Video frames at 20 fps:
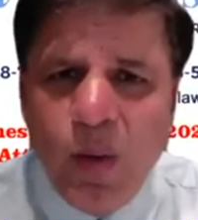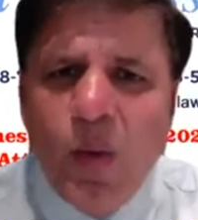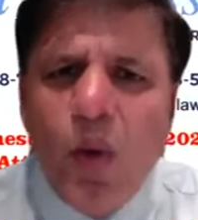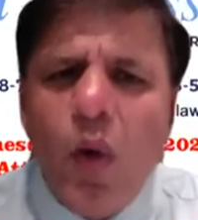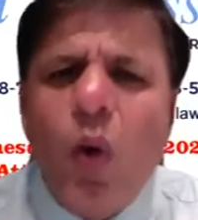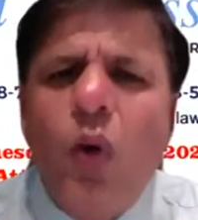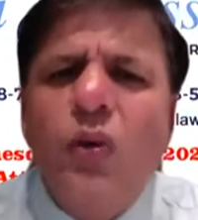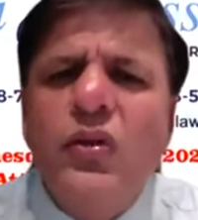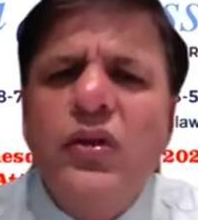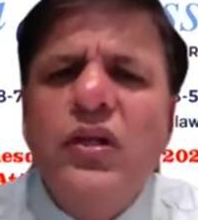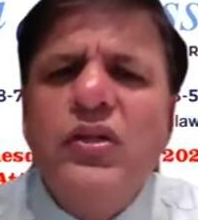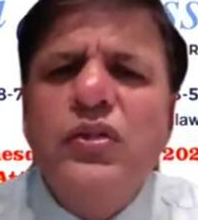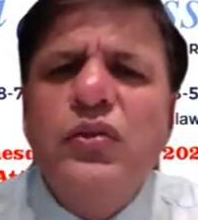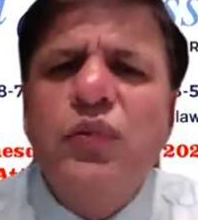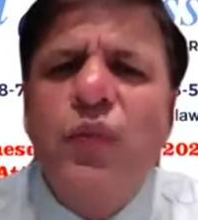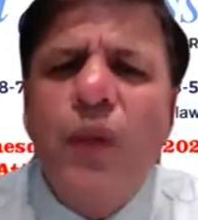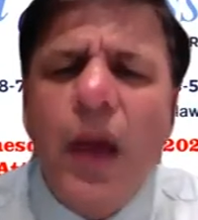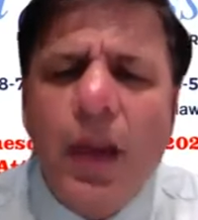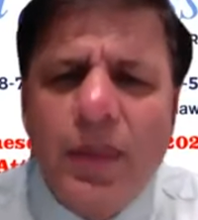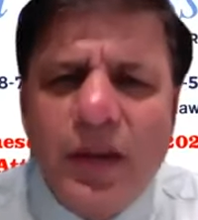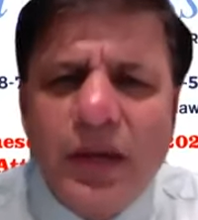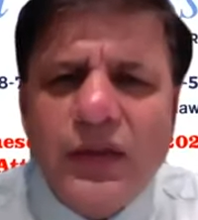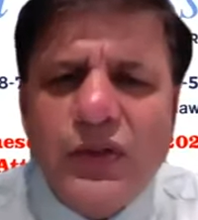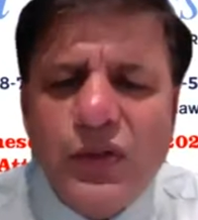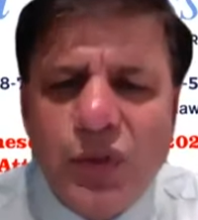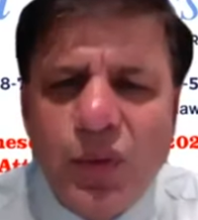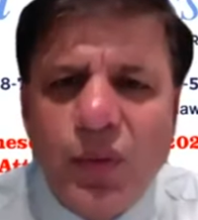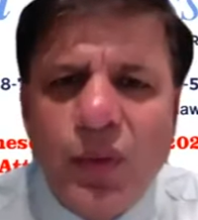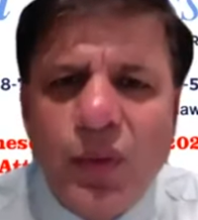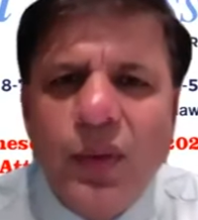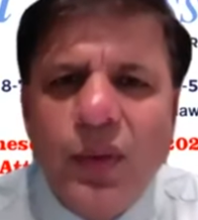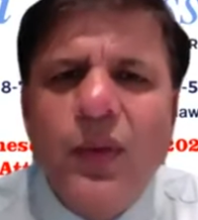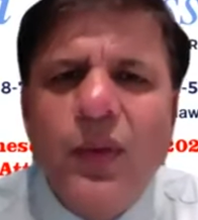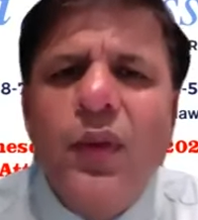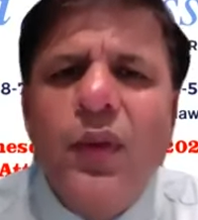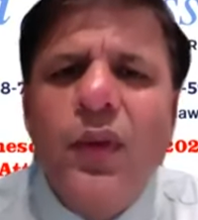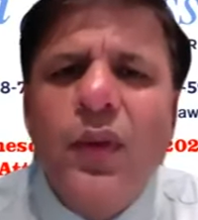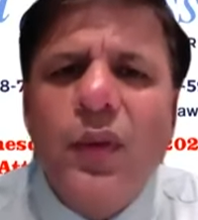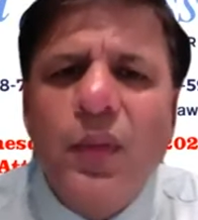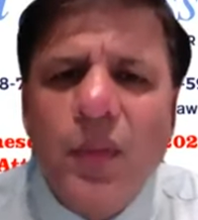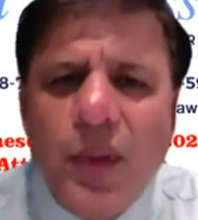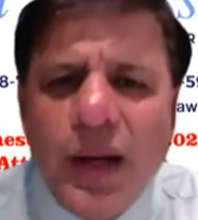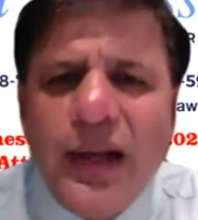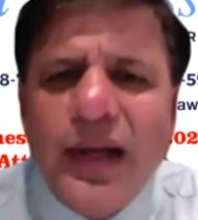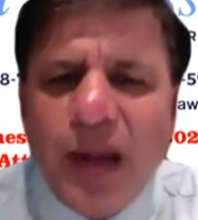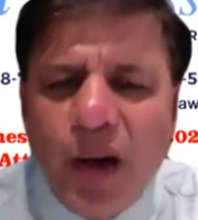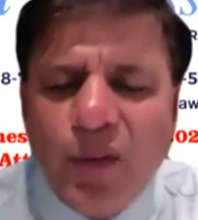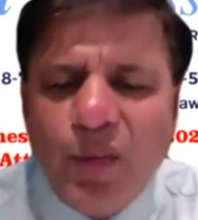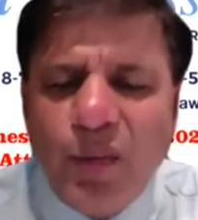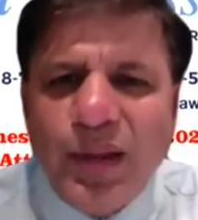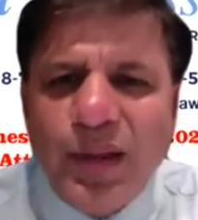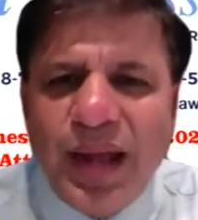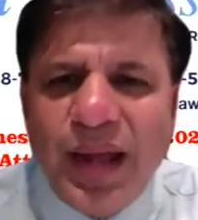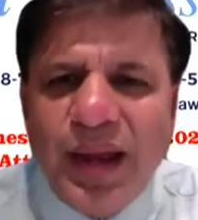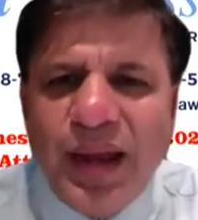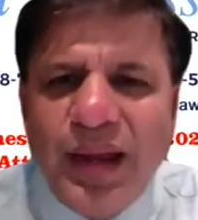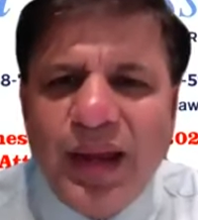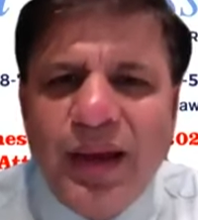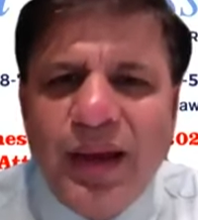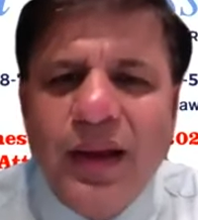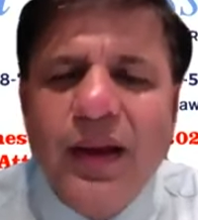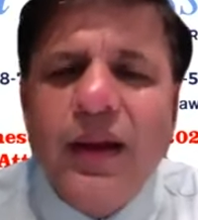on this fabulous show, Green Card with Gehi.